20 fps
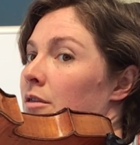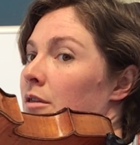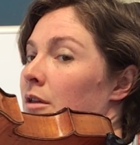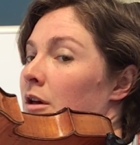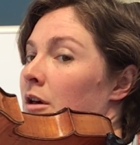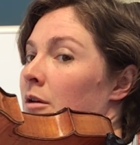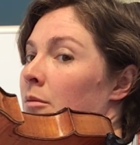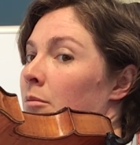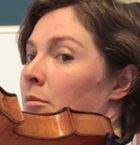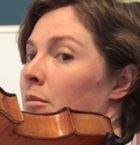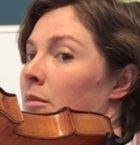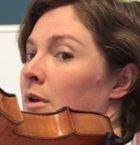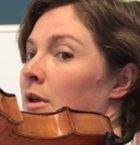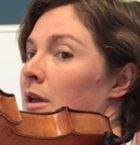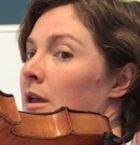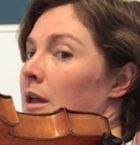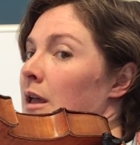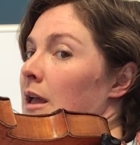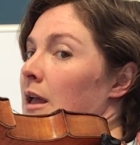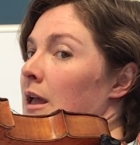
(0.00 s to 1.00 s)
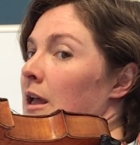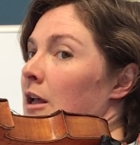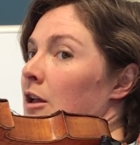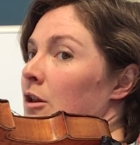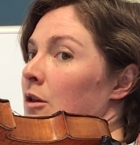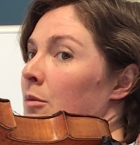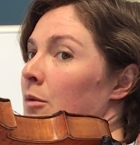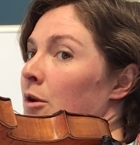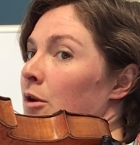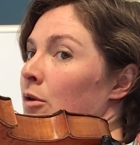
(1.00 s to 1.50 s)
thumb,
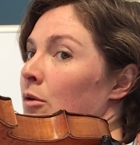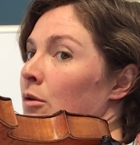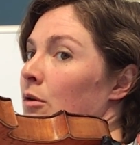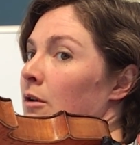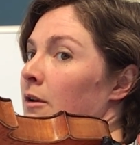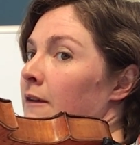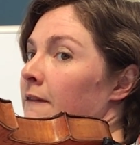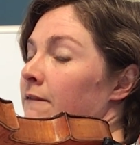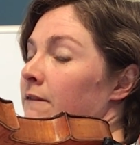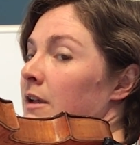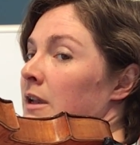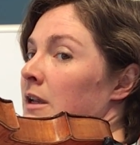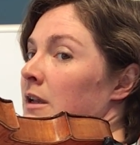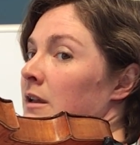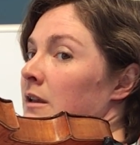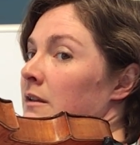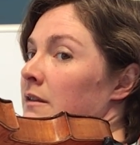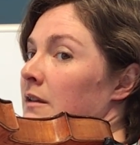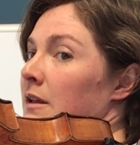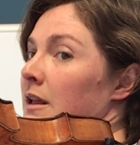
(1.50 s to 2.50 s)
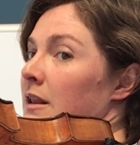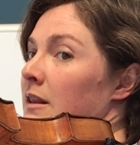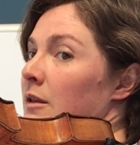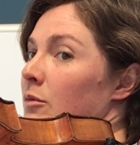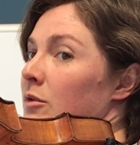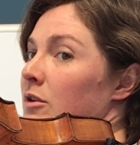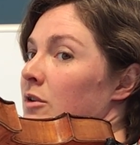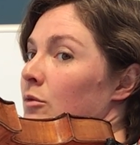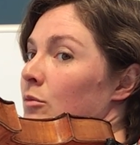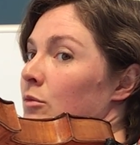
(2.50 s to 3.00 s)
elbow, fingers, and then
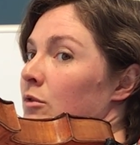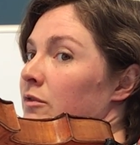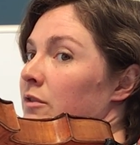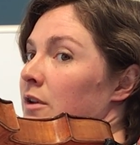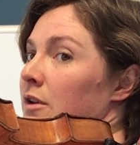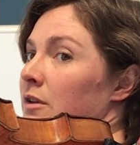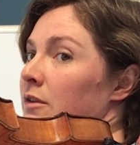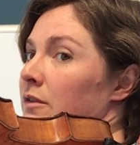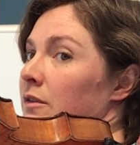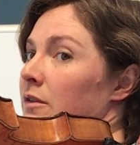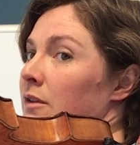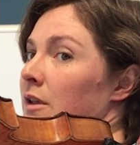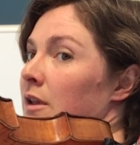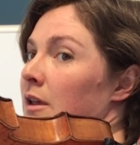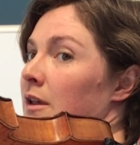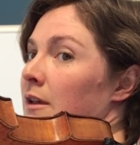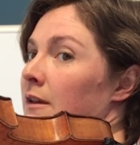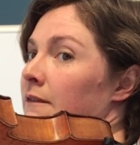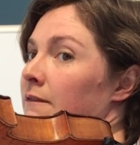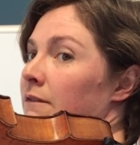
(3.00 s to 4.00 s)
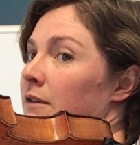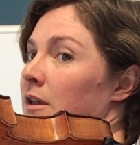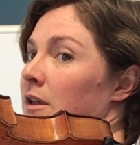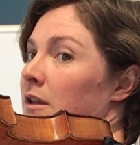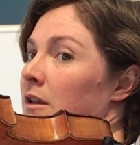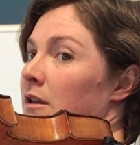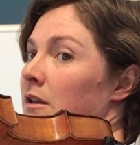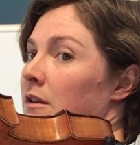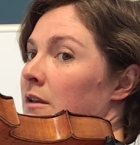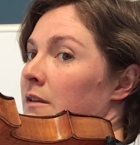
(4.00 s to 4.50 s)
we do in reverse.
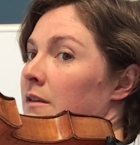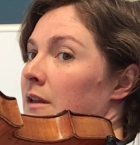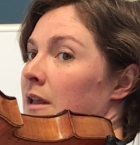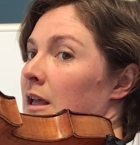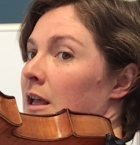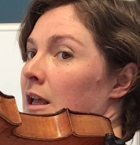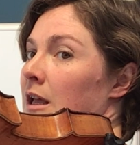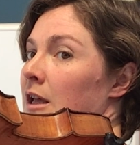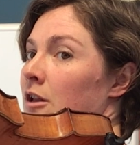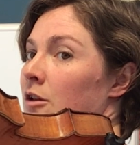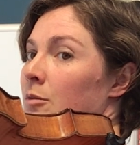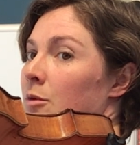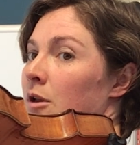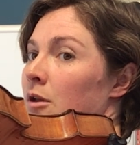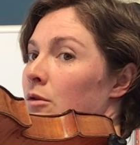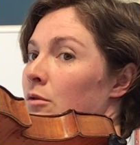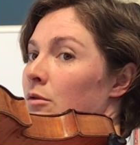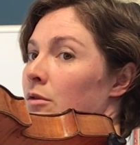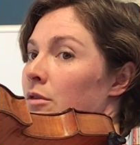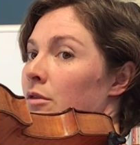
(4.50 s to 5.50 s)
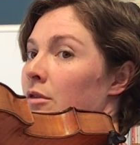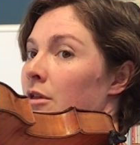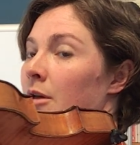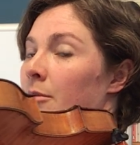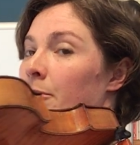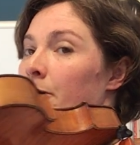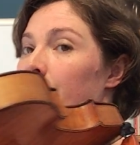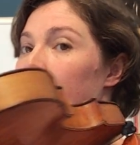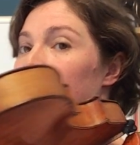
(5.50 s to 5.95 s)
Fingers, elbow, thumb.